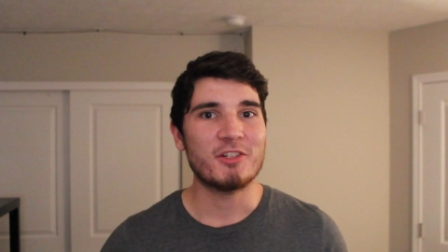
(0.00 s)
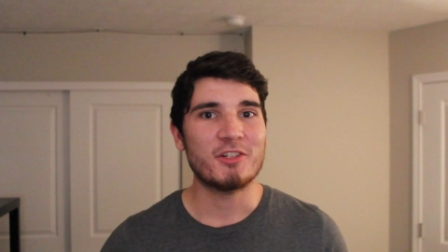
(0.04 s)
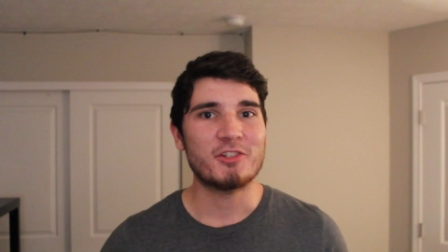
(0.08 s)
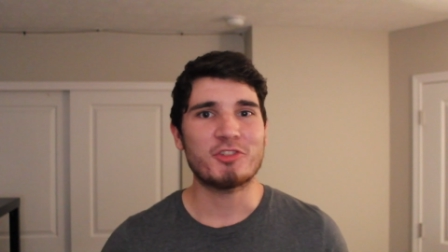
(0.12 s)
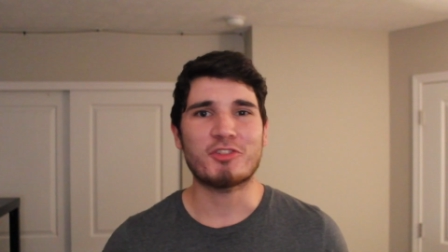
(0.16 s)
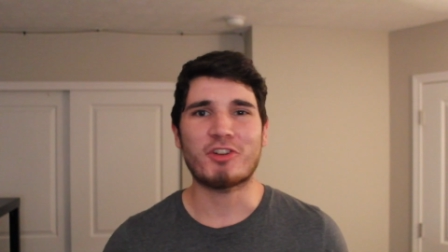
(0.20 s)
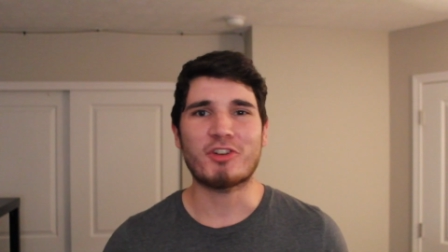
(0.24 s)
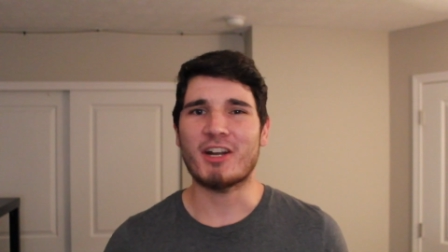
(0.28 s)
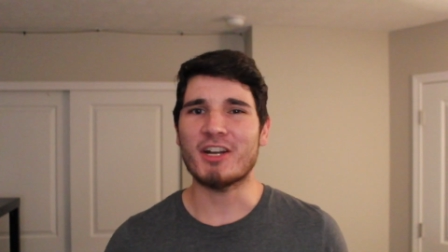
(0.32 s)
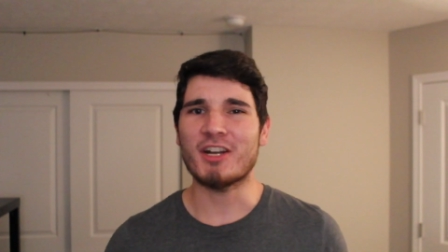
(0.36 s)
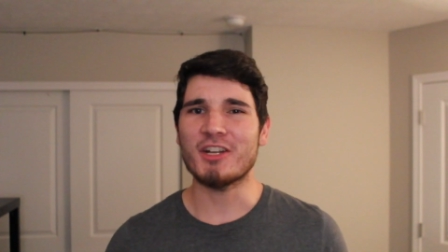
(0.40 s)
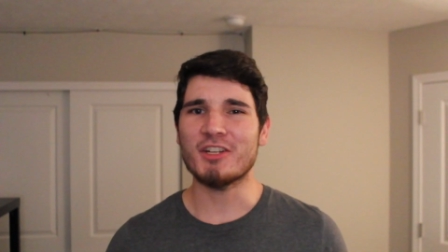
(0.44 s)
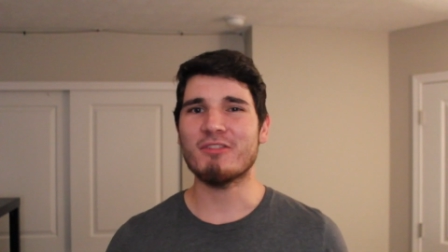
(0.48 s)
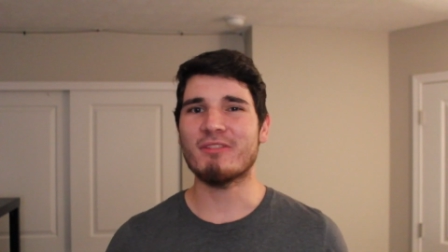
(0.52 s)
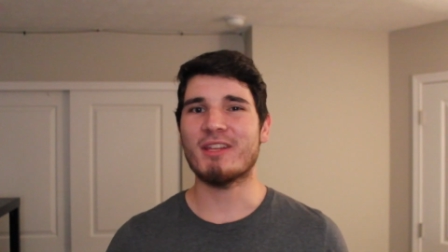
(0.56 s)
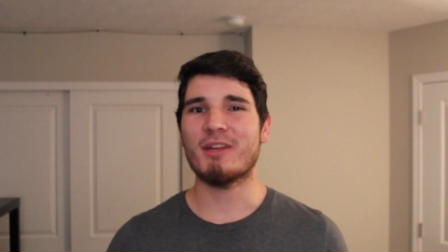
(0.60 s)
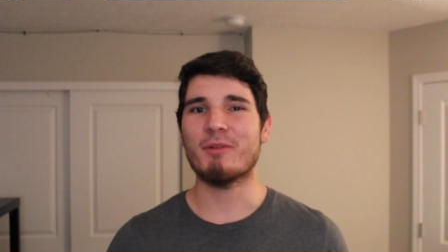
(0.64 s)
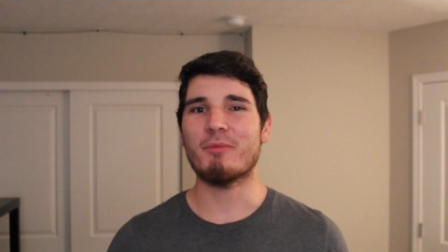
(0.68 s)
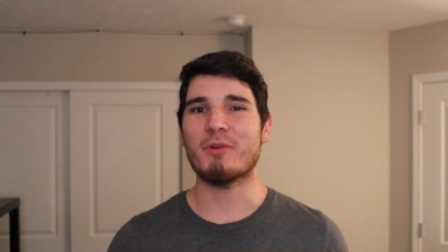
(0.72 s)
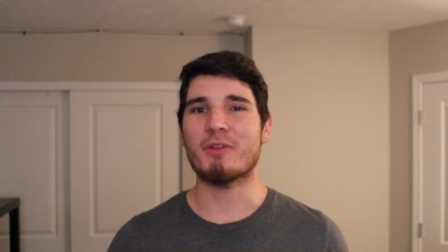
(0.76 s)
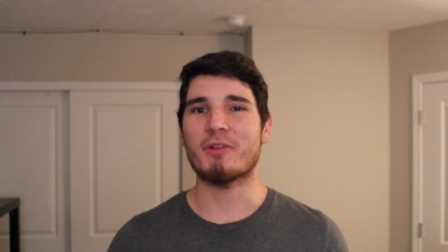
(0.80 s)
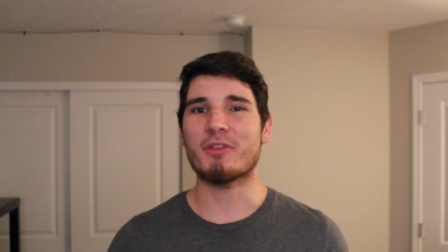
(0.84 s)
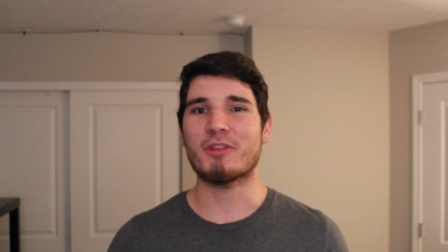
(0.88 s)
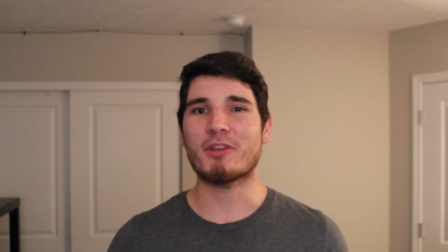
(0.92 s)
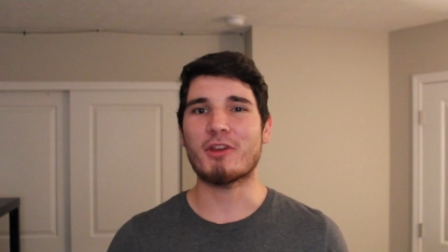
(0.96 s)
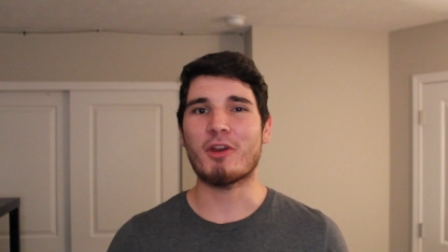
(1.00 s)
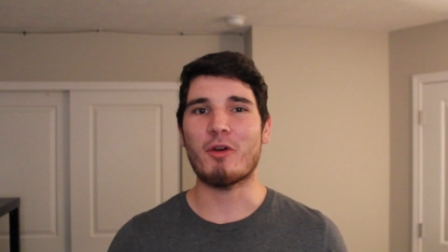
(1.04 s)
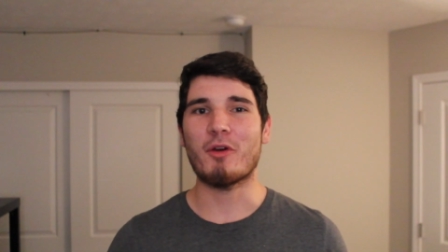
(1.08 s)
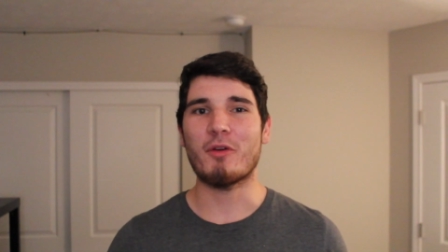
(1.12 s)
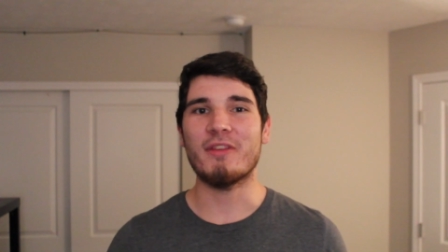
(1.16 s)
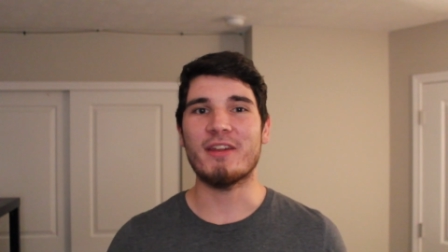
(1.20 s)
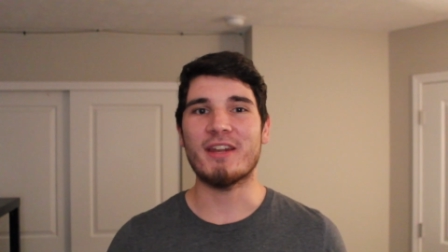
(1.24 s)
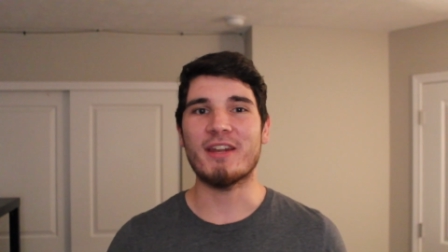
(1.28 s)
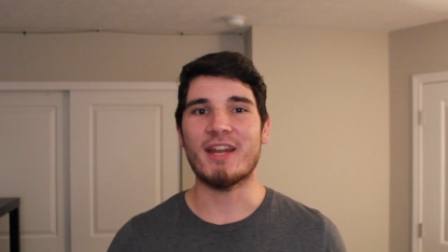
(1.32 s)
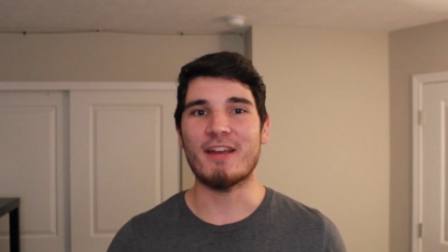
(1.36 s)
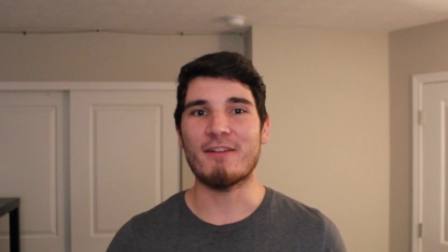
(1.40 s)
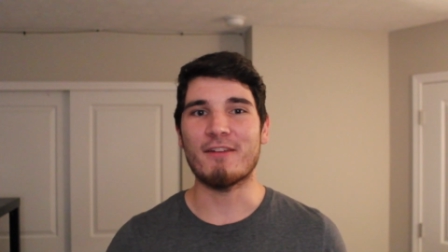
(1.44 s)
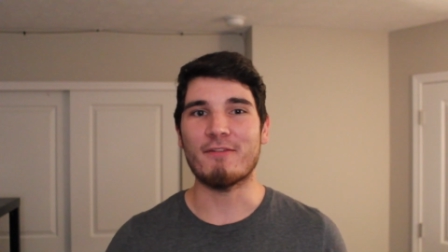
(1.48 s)
Trying to do that with code
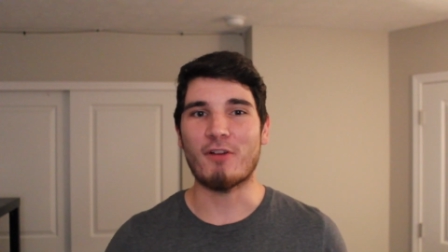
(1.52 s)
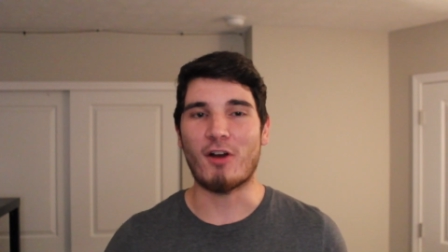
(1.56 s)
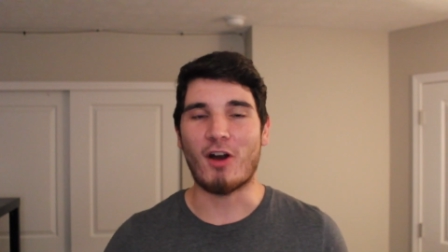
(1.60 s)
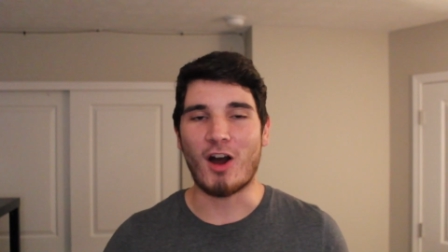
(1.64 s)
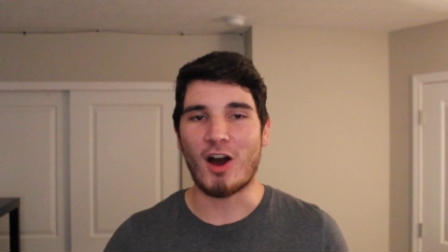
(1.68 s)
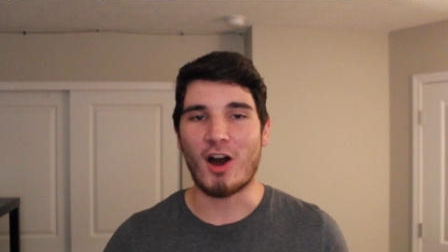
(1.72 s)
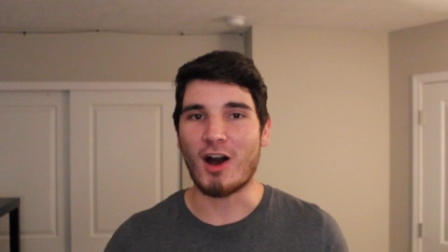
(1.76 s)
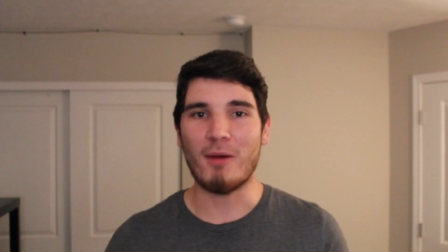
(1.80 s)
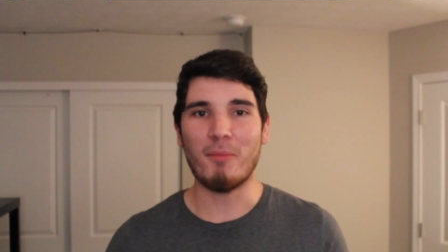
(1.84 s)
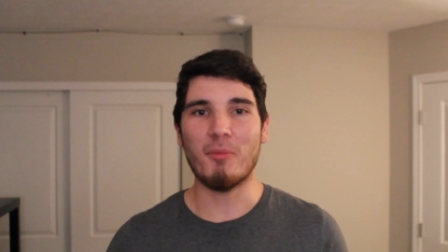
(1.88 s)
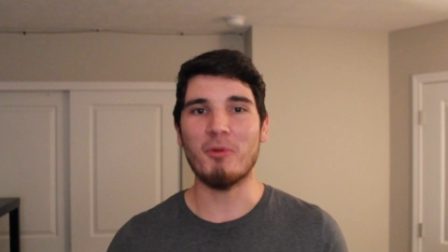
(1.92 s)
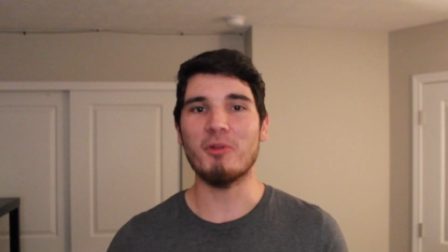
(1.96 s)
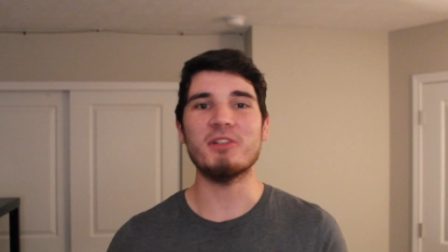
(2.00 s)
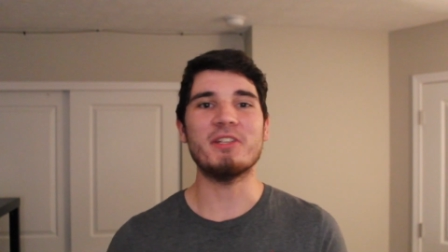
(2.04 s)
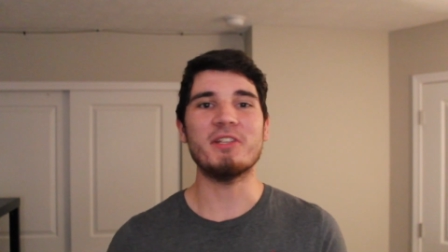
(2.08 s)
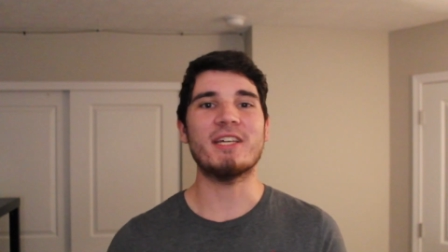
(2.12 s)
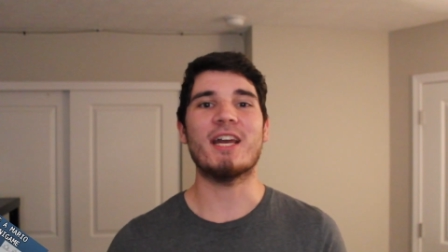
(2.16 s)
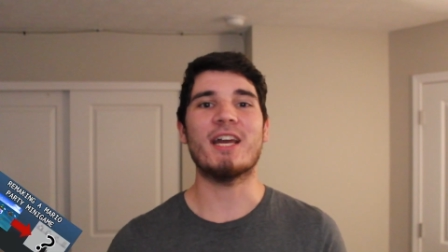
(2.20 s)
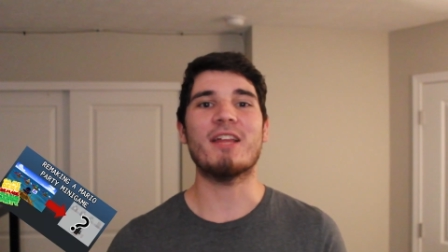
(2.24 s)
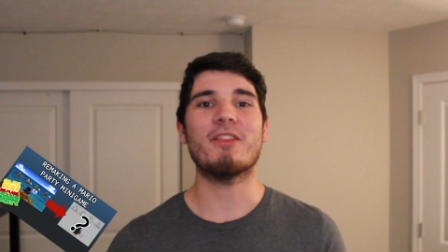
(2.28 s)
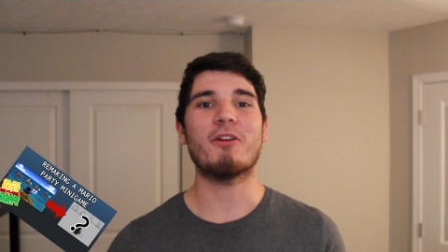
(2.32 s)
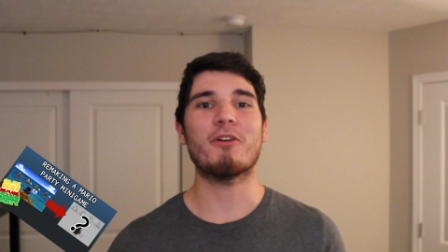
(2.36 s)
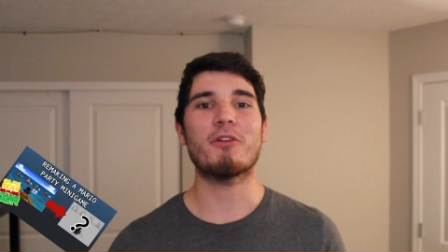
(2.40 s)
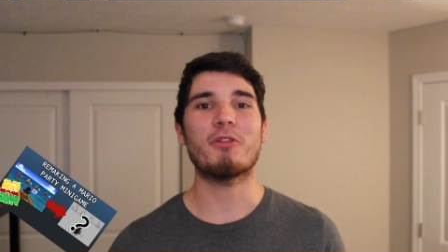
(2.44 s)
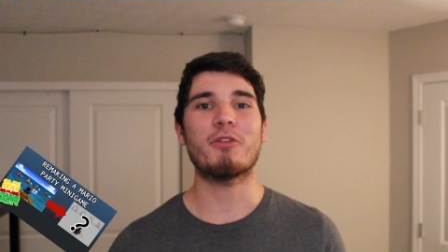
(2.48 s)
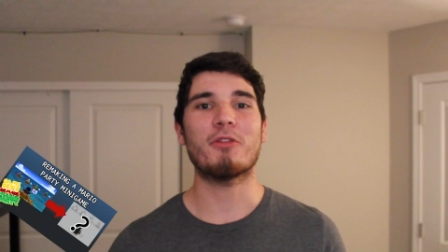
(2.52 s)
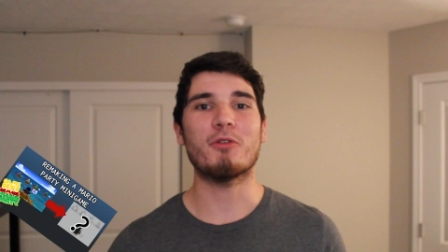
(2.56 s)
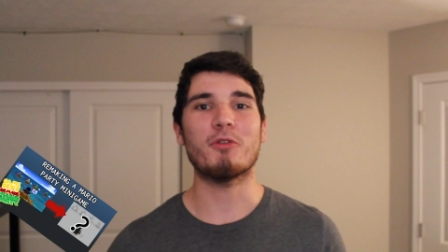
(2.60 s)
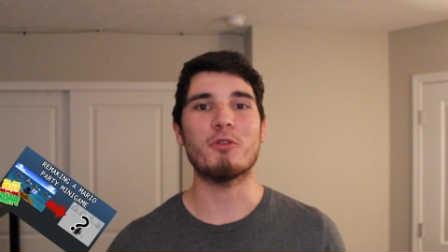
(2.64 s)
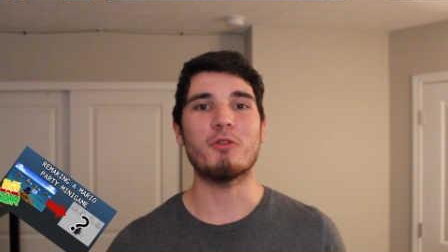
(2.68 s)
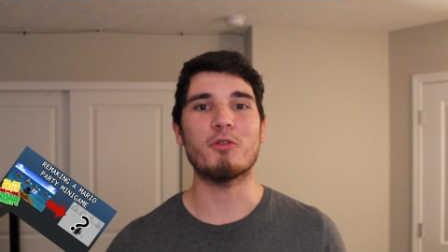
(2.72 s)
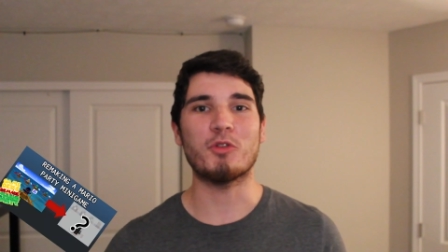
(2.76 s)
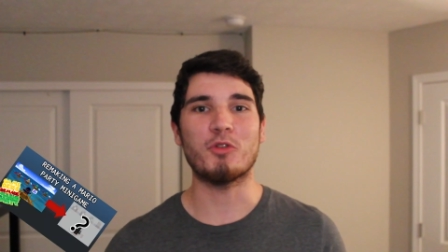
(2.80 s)
that I've hobbled together through